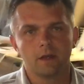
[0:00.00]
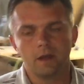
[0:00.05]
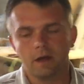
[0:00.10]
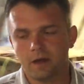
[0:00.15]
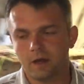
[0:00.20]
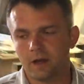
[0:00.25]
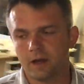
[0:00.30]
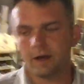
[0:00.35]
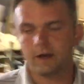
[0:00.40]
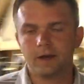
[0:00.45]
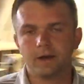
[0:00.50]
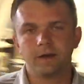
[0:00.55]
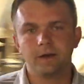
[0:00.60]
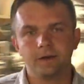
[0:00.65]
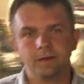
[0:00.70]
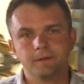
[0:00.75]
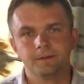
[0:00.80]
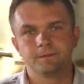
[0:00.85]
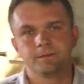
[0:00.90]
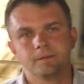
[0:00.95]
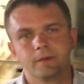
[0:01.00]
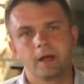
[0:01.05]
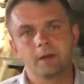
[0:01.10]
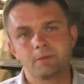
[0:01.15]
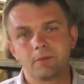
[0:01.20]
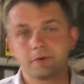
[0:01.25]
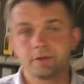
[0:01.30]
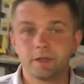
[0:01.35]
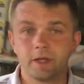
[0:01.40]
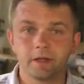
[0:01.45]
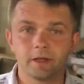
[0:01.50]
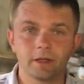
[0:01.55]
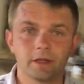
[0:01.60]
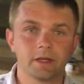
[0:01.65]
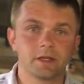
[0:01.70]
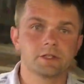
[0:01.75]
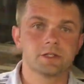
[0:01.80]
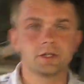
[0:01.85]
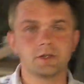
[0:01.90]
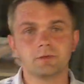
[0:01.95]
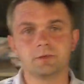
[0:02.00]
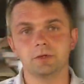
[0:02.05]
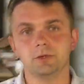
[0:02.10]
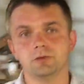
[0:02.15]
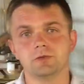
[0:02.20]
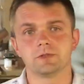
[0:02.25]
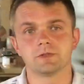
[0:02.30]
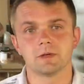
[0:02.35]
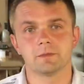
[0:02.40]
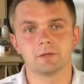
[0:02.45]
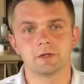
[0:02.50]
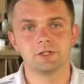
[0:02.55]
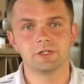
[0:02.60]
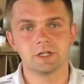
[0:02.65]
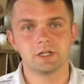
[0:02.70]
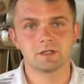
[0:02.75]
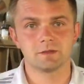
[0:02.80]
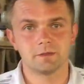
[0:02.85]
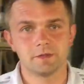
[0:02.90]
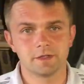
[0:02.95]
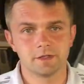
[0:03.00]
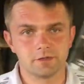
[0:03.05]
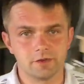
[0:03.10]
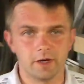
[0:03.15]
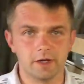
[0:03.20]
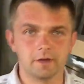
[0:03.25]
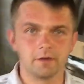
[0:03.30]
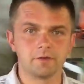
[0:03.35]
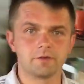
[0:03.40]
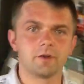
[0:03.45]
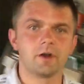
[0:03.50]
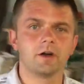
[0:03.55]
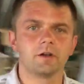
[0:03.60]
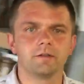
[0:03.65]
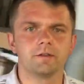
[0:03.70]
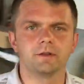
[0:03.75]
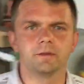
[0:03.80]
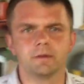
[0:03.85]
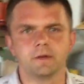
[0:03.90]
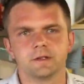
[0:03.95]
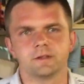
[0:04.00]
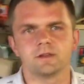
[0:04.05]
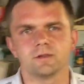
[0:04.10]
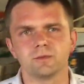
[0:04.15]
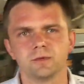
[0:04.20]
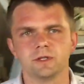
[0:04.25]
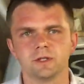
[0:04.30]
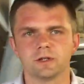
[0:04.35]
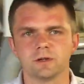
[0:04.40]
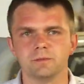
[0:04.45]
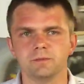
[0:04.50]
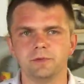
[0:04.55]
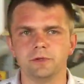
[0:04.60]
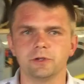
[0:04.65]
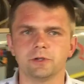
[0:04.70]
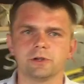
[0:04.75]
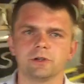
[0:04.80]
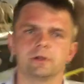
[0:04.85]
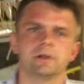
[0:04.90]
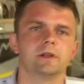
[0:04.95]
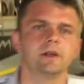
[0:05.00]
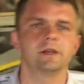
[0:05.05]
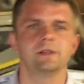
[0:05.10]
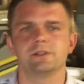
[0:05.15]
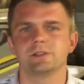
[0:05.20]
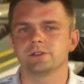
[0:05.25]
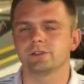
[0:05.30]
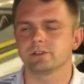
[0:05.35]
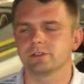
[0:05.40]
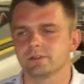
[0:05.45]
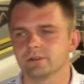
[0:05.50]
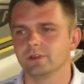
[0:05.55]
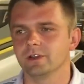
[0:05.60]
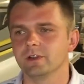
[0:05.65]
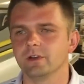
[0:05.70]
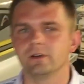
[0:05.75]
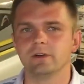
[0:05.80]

I present the kitchen, we do some adjustments right in front of them. I sit with the computer and I just,